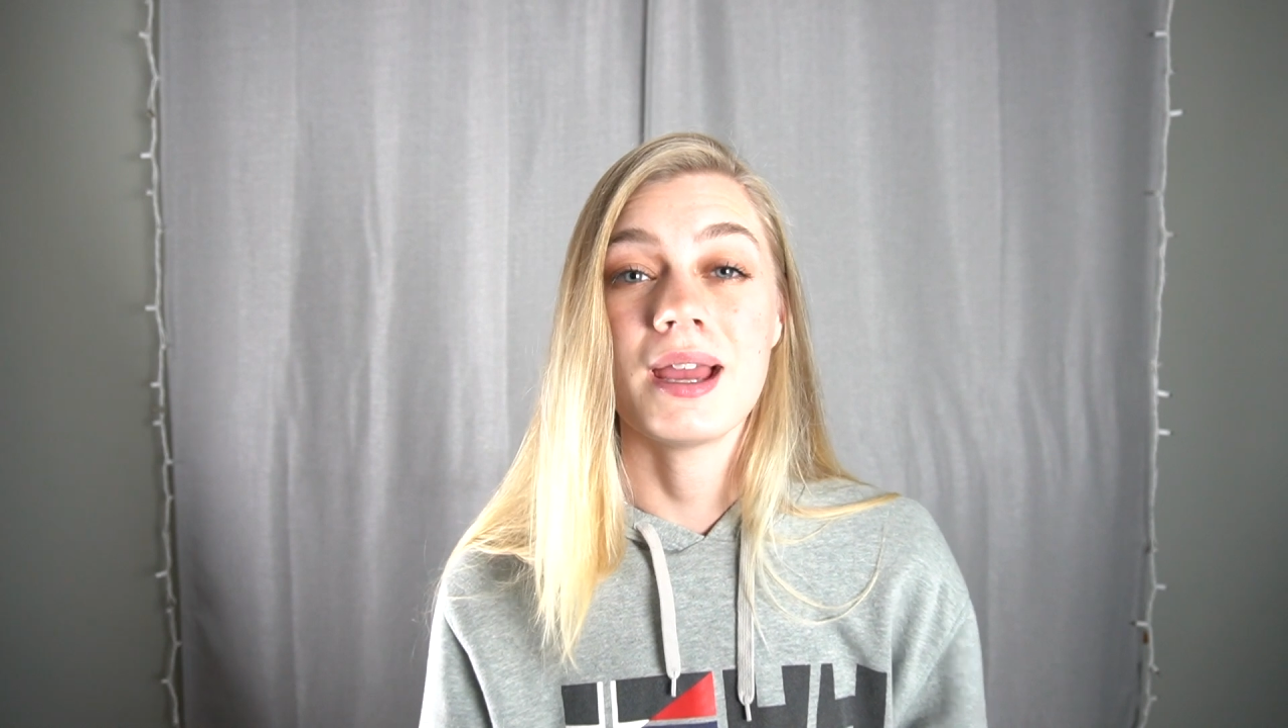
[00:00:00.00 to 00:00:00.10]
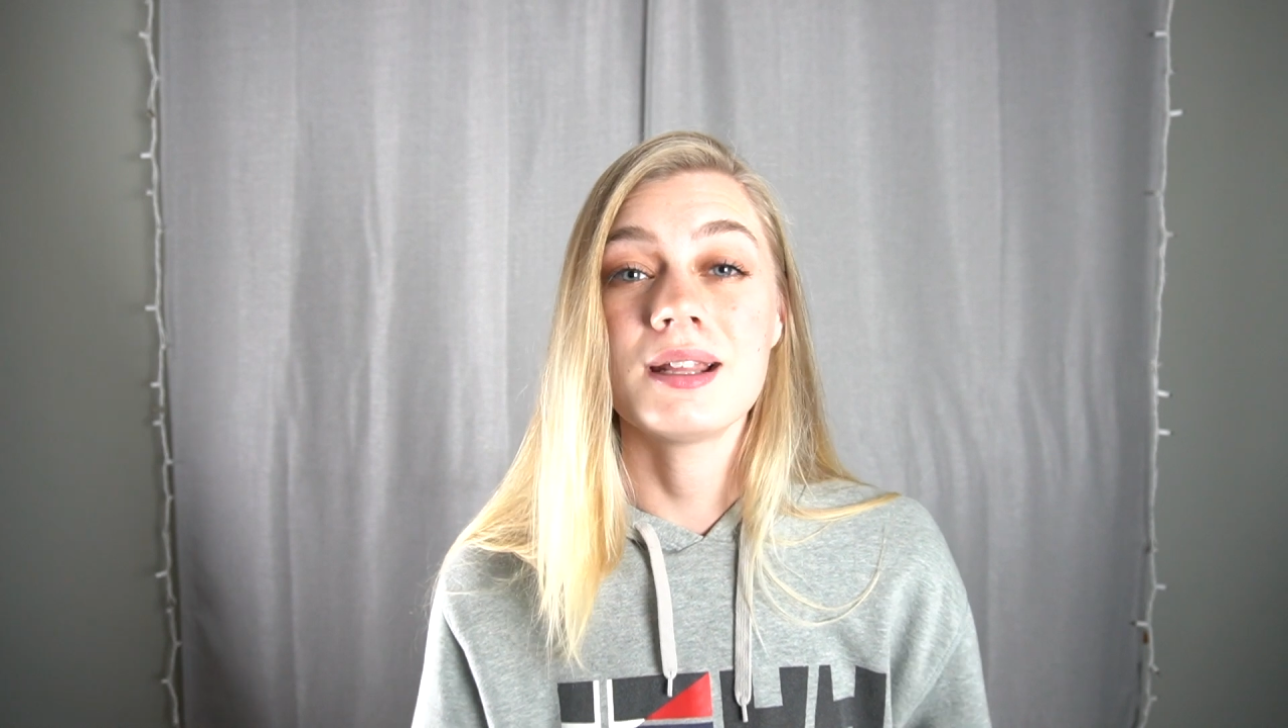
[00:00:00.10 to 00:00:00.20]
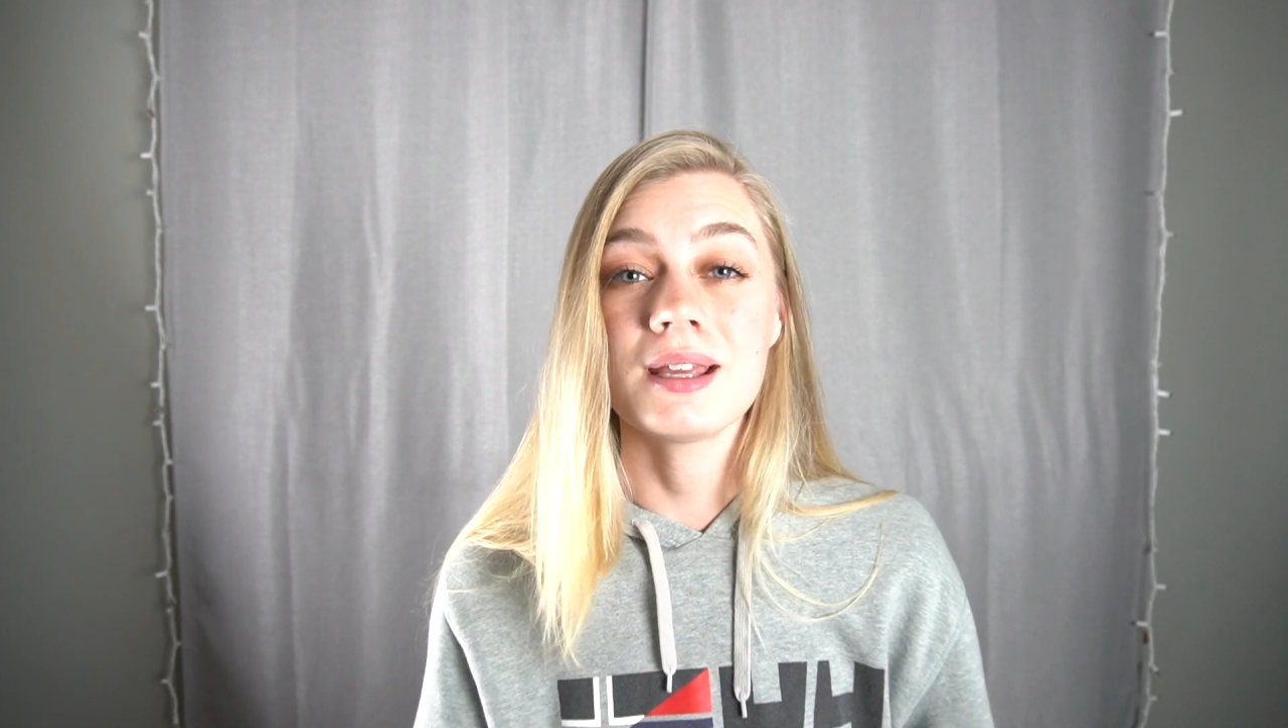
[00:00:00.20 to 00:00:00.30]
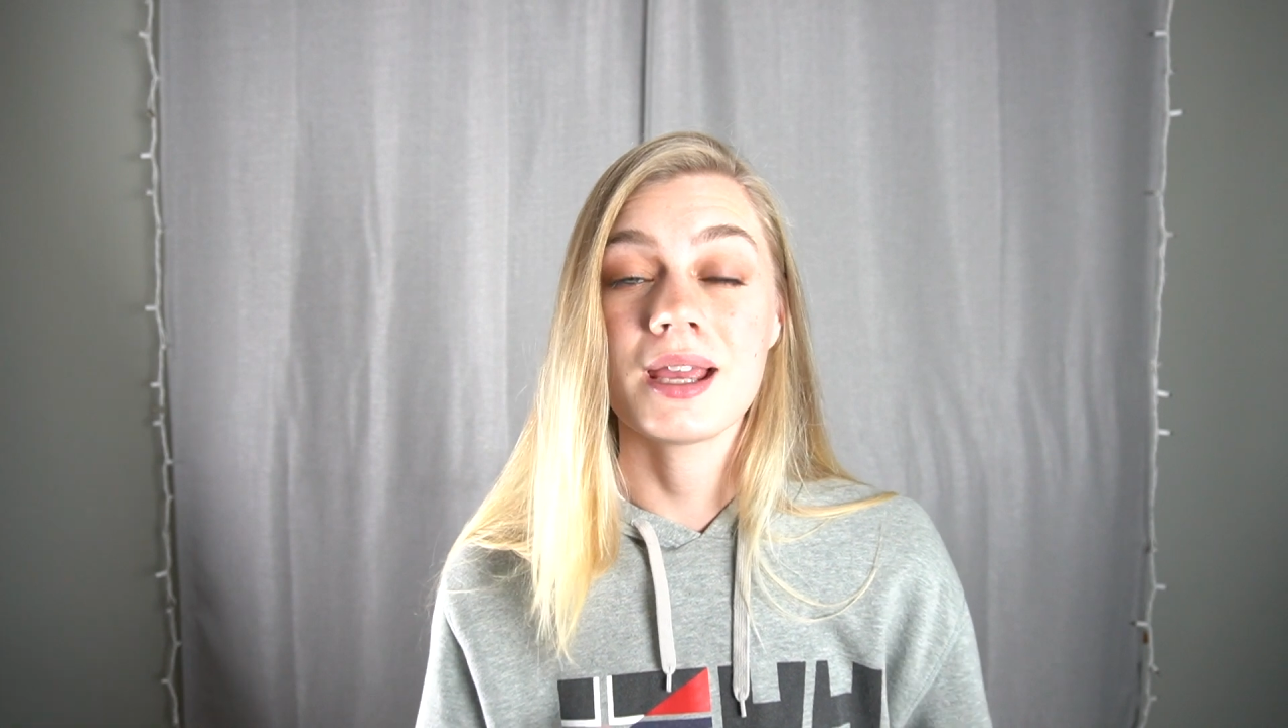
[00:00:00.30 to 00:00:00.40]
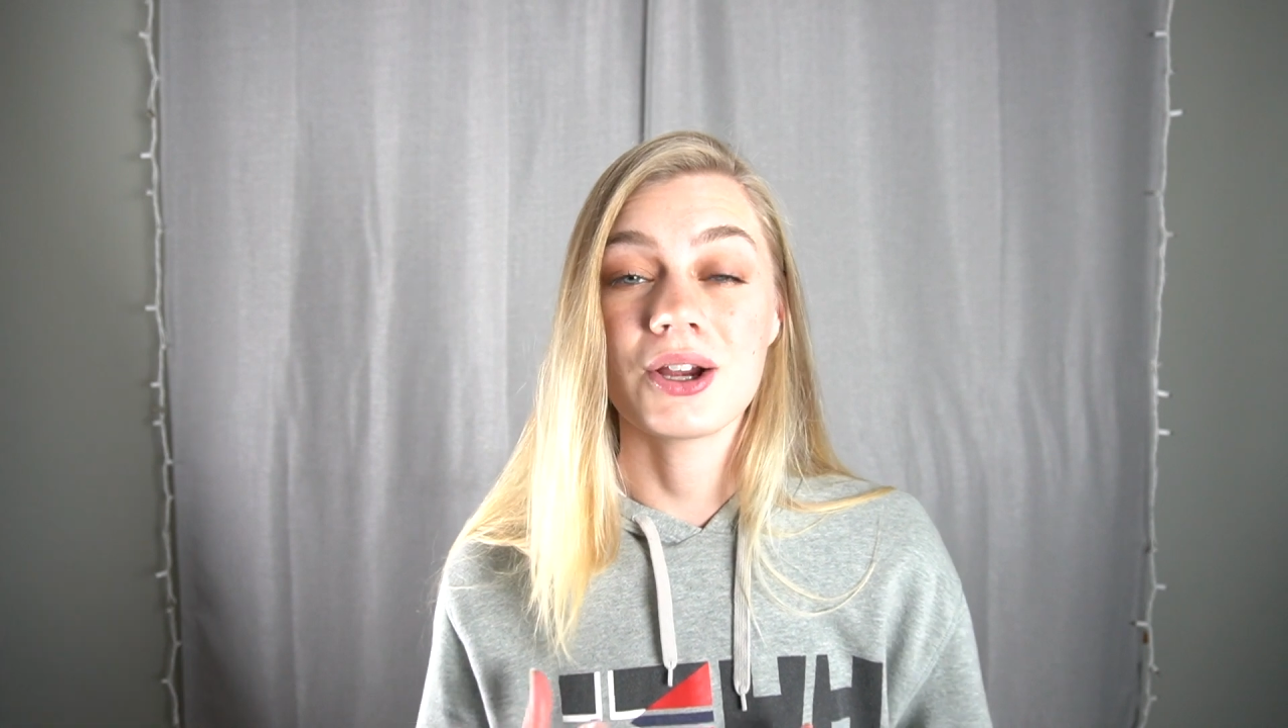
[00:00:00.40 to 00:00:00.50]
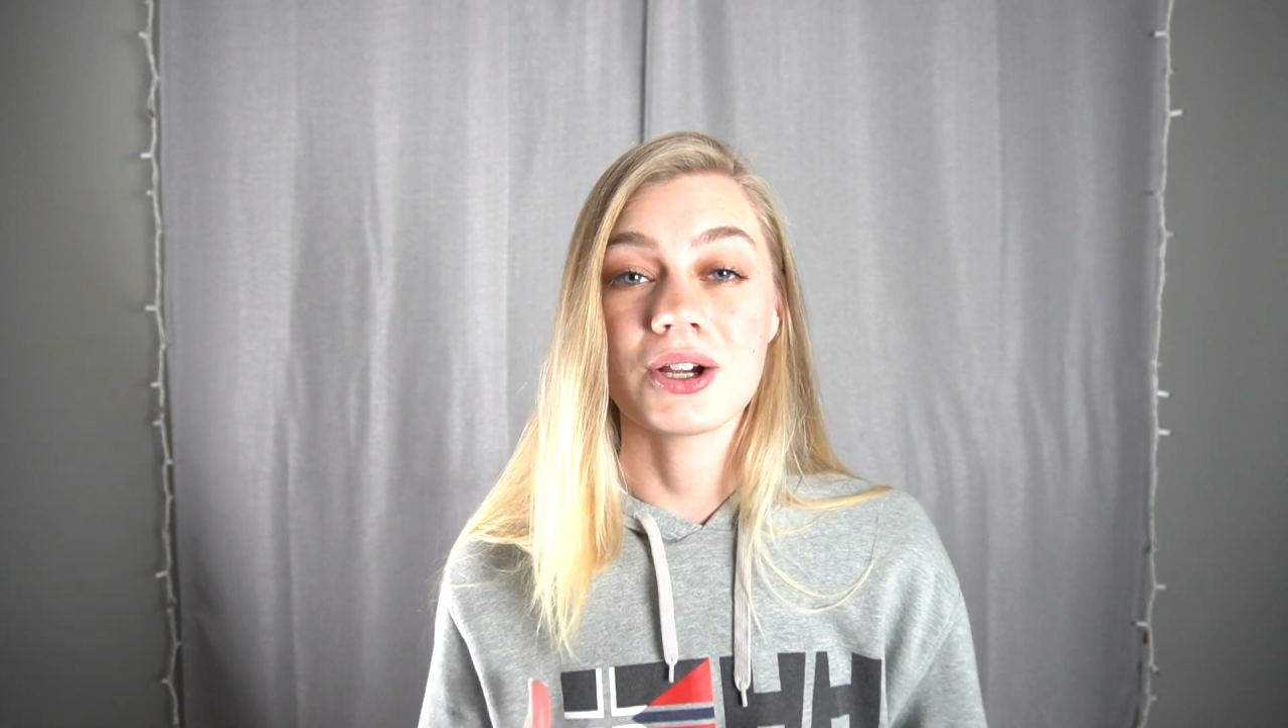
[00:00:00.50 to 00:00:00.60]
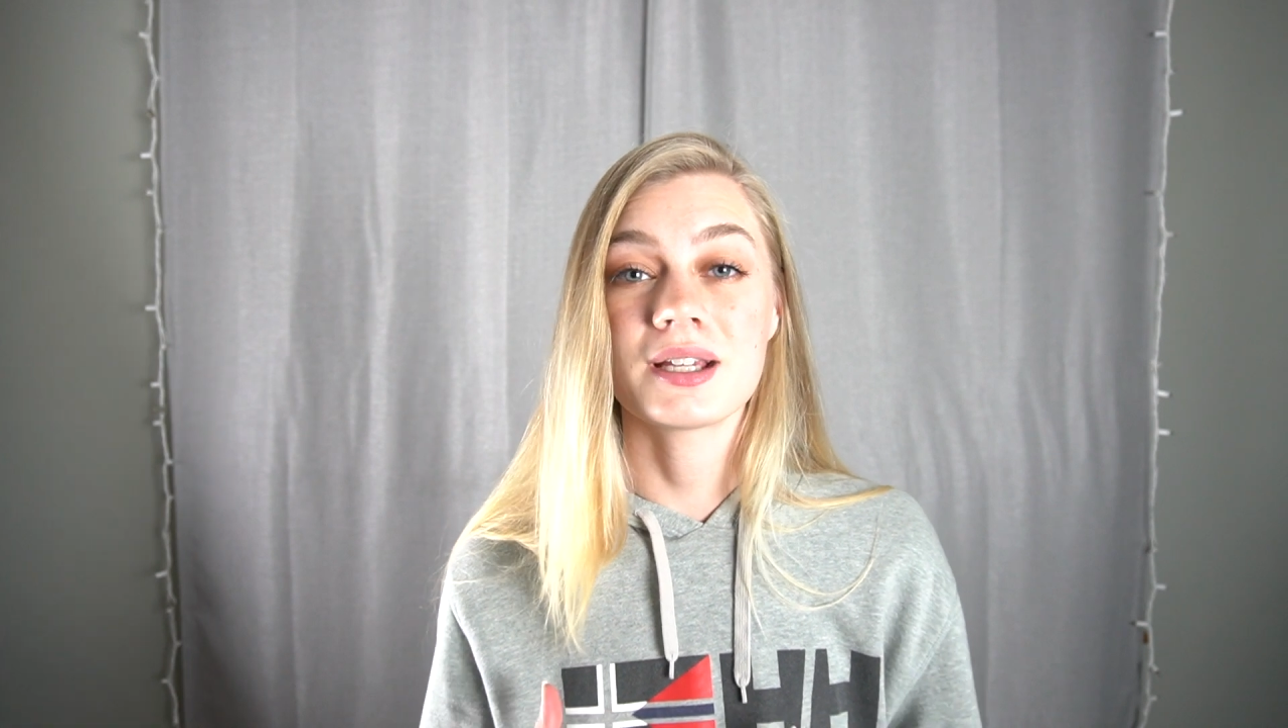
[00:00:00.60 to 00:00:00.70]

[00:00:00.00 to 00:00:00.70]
any hair